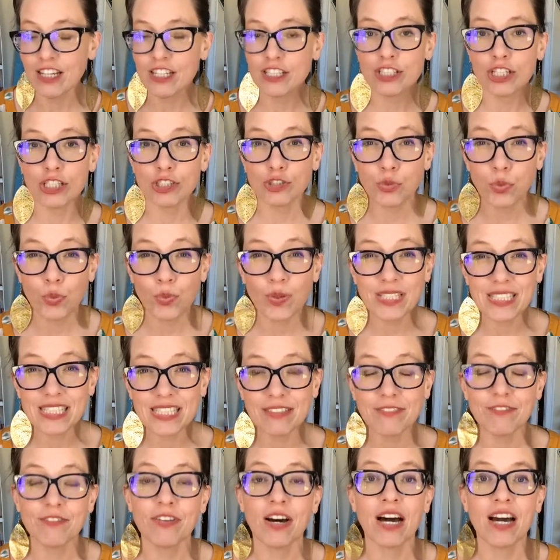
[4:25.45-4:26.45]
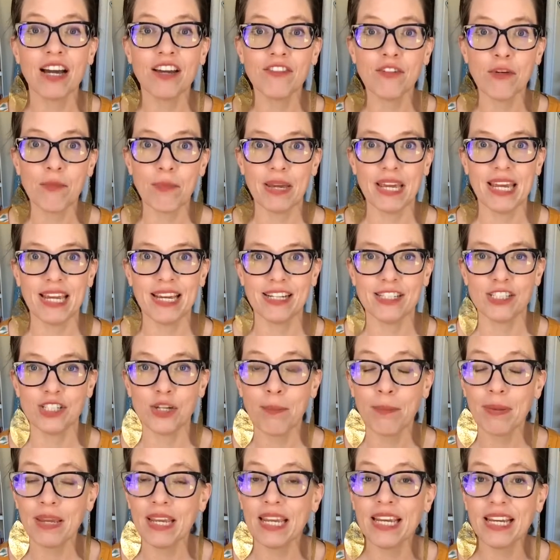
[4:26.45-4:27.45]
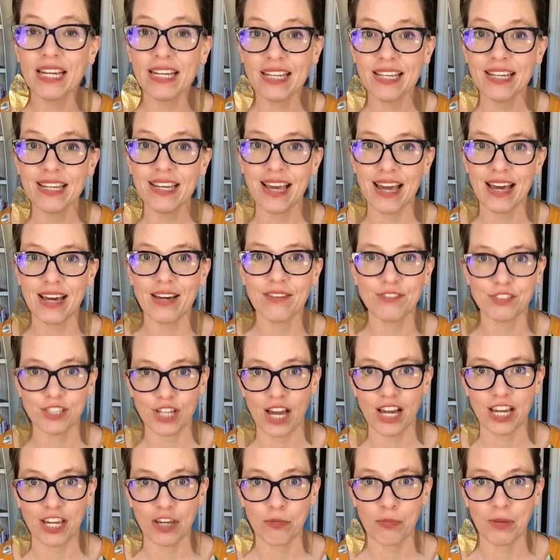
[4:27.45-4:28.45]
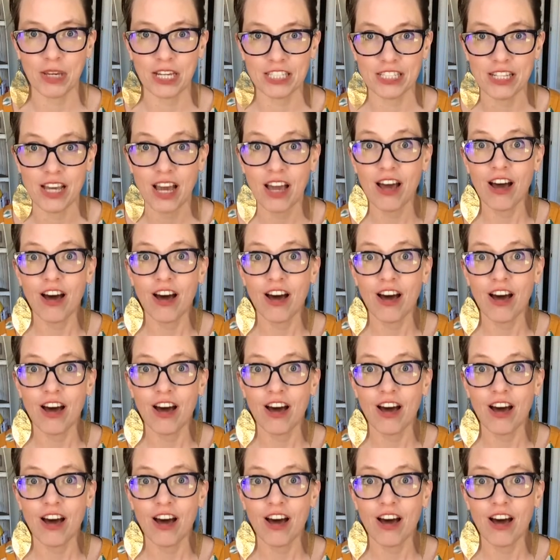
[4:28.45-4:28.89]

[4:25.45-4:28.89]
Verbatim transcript: to 25 page PDF document